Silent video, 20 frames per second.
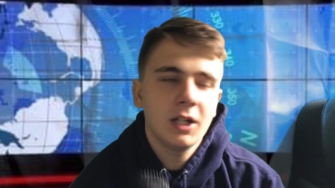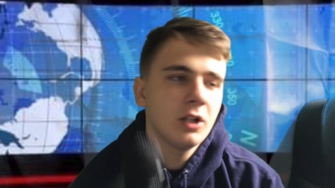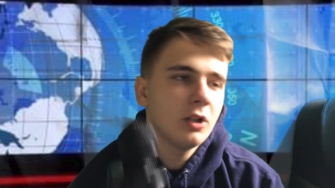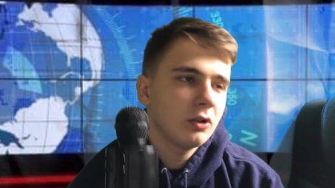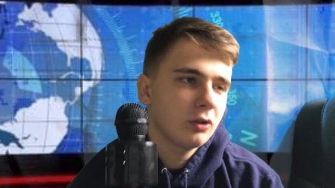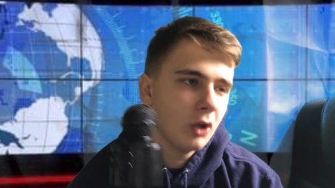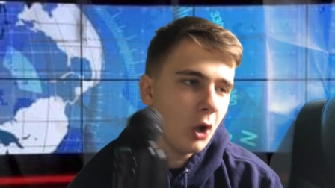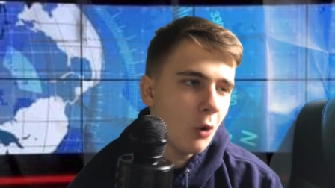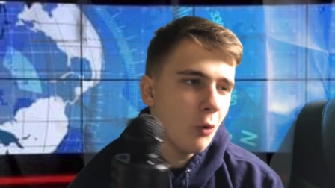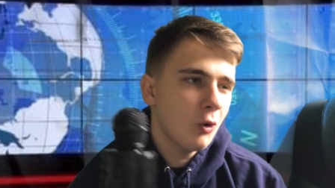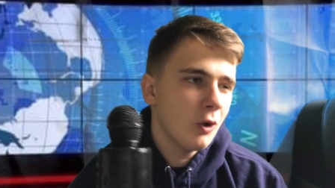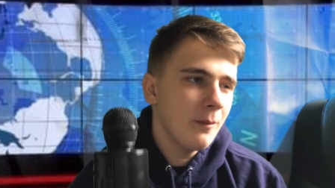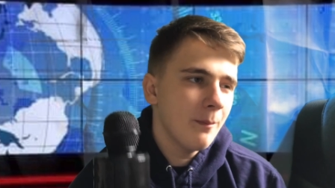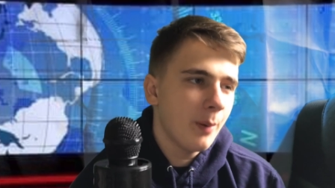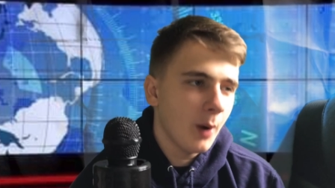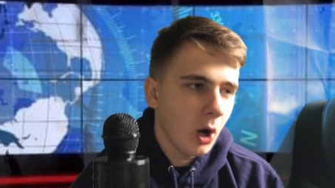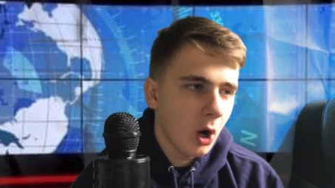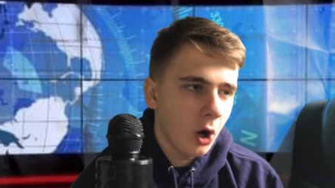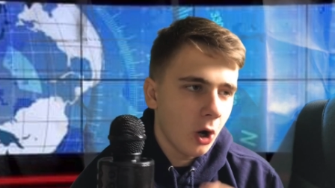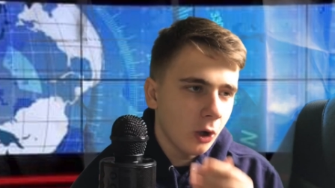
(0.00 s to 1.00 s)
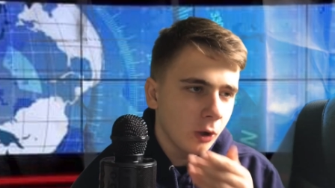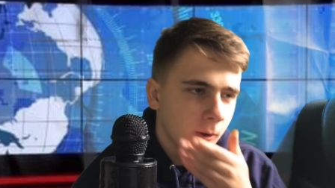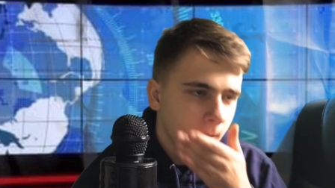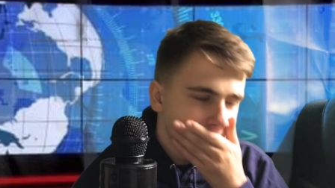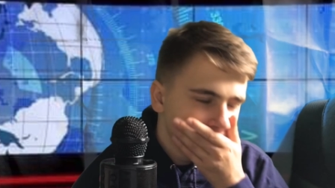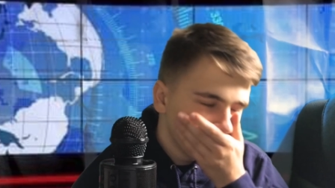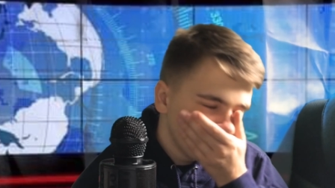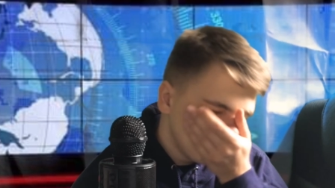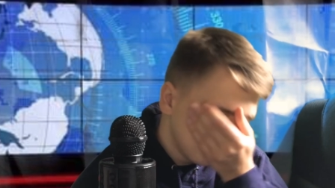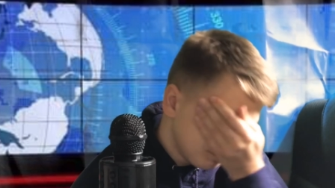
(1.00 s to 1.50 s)
Logan Paul
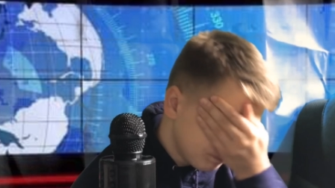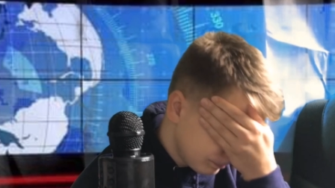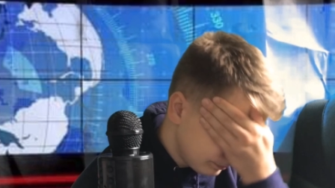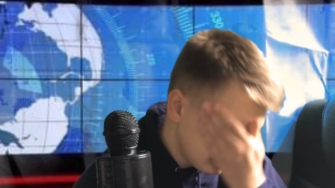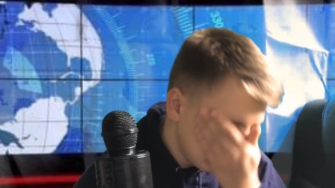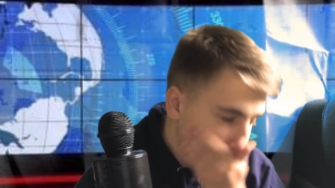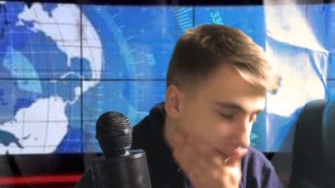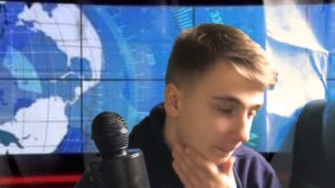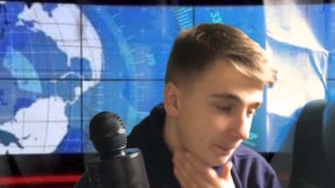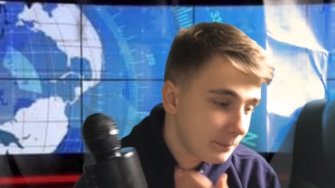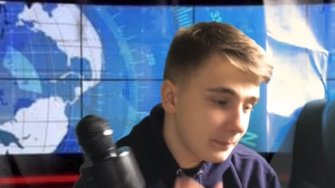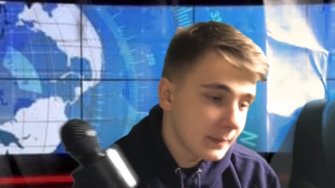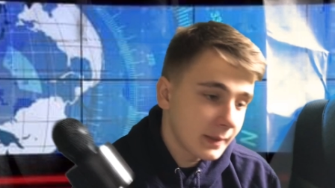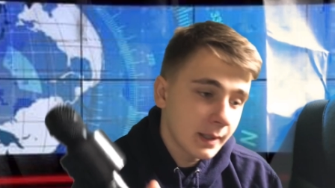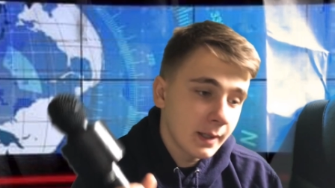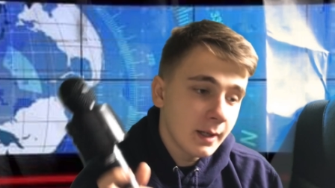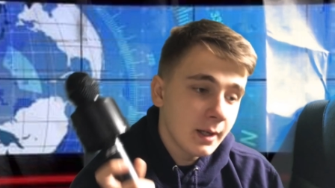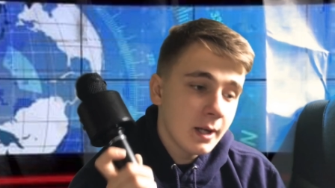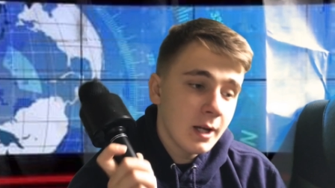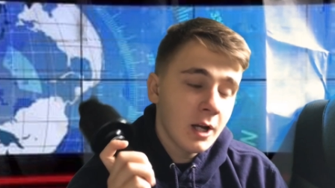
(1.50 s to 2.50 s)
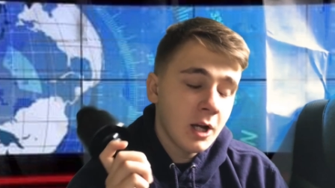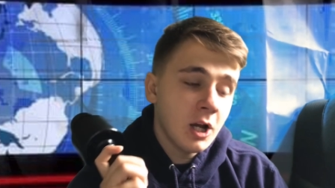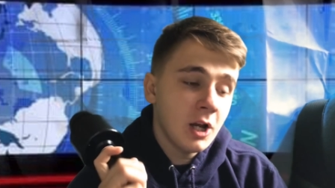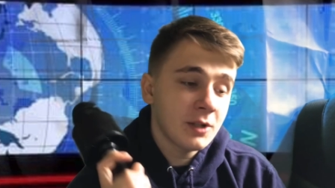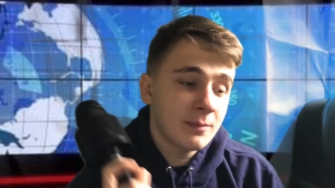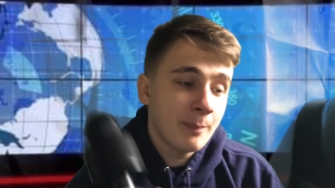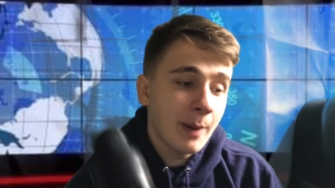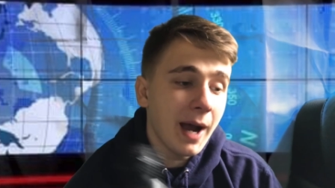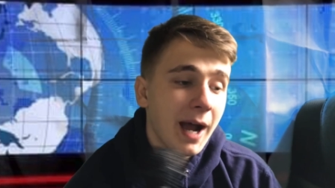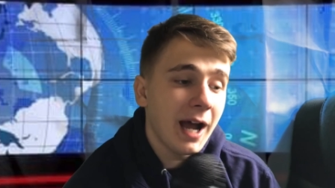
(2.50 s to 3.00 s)

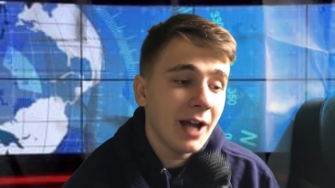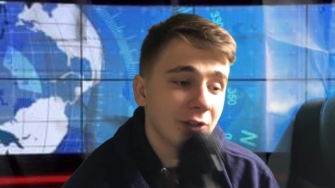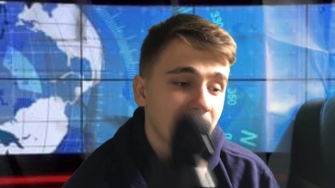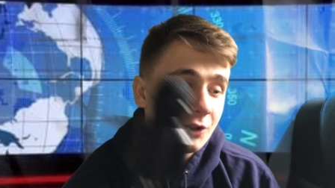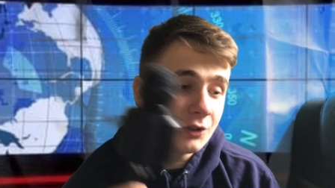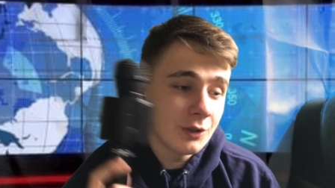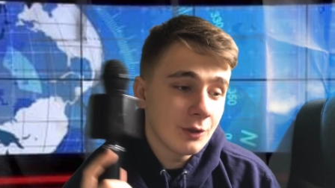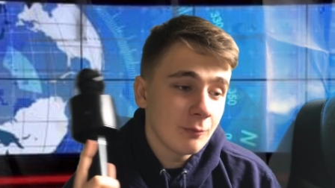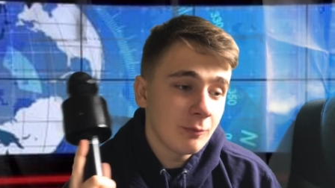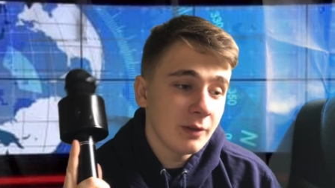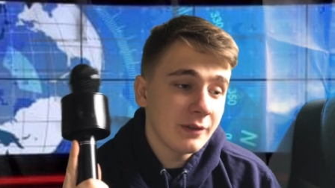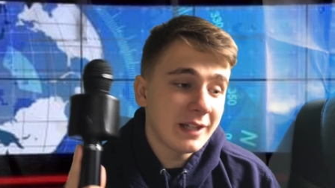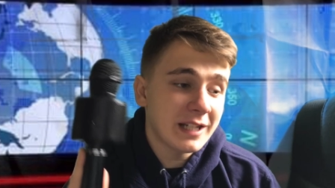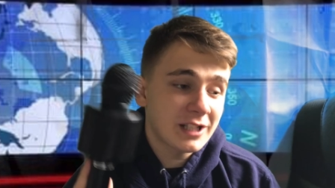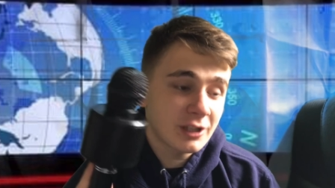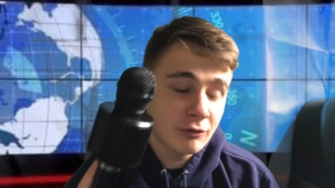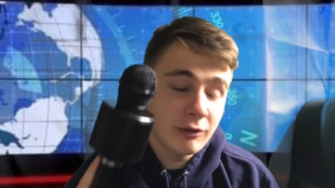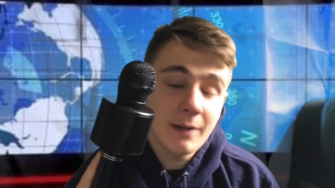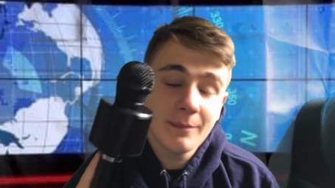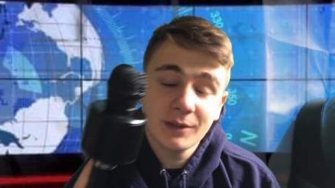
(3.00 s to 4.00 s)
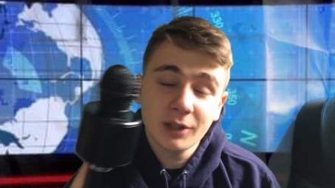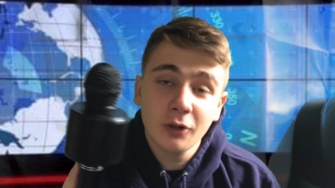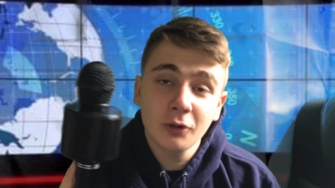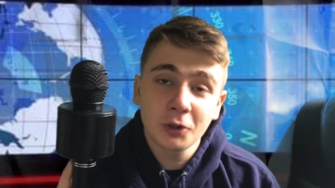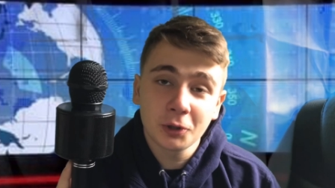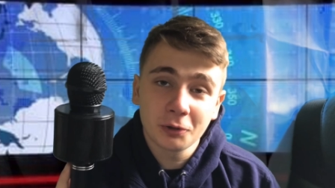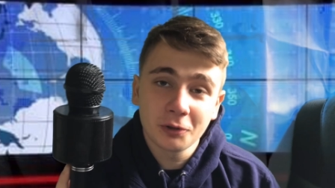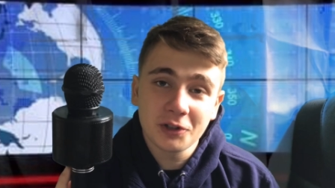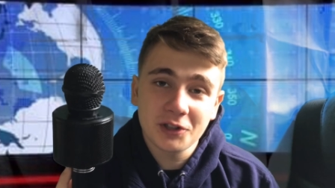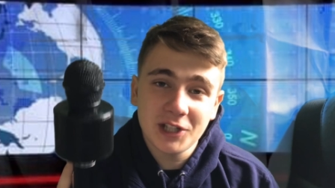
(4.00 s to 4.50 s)
has partnered with this
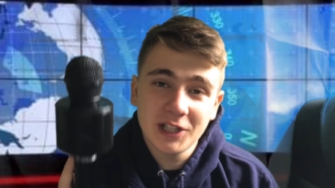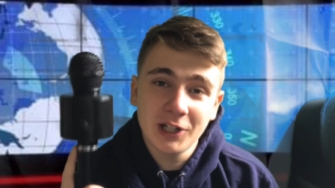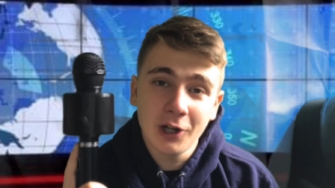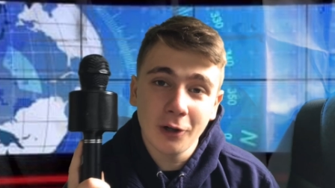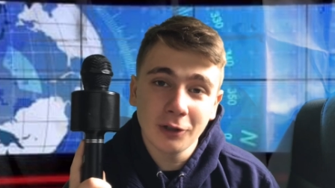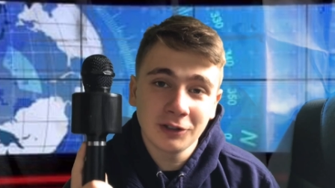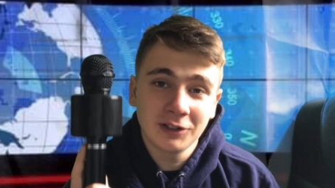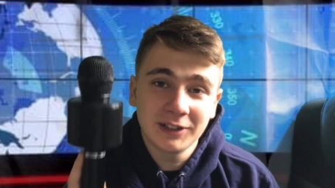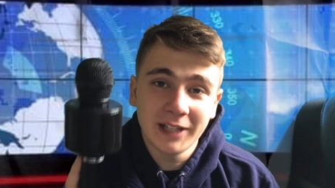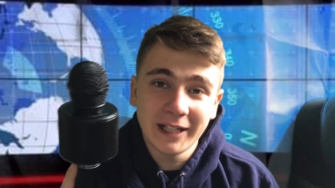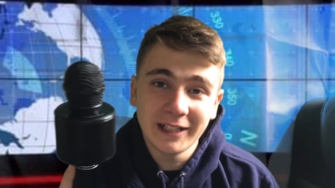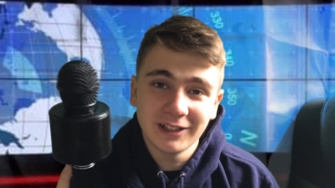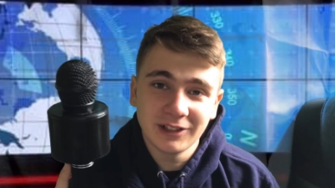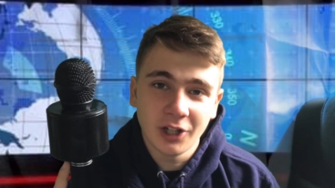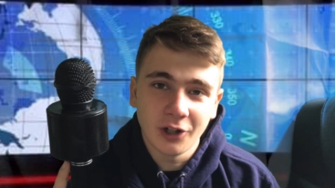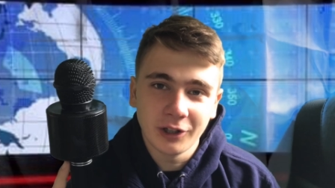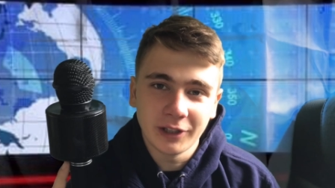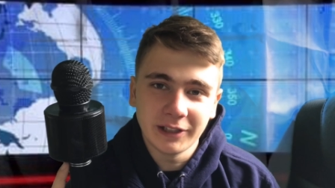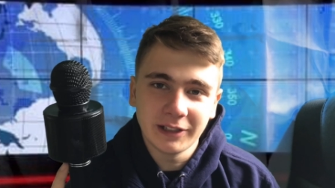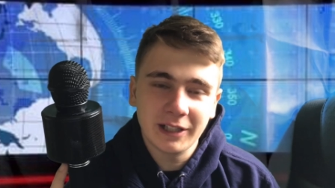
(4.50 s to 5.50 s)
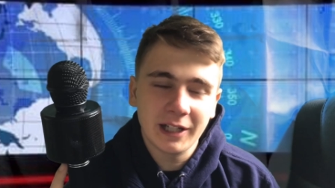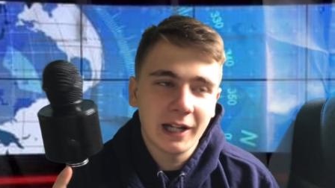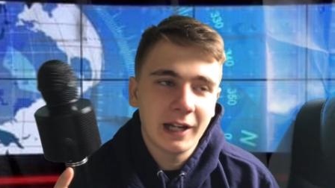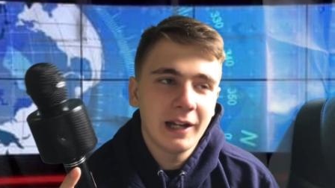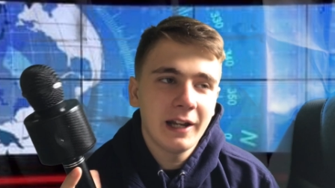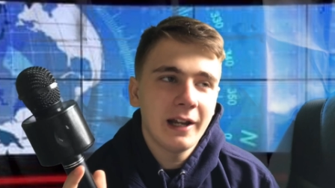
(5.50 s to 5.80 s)
cryptocurrency called Dink Doink.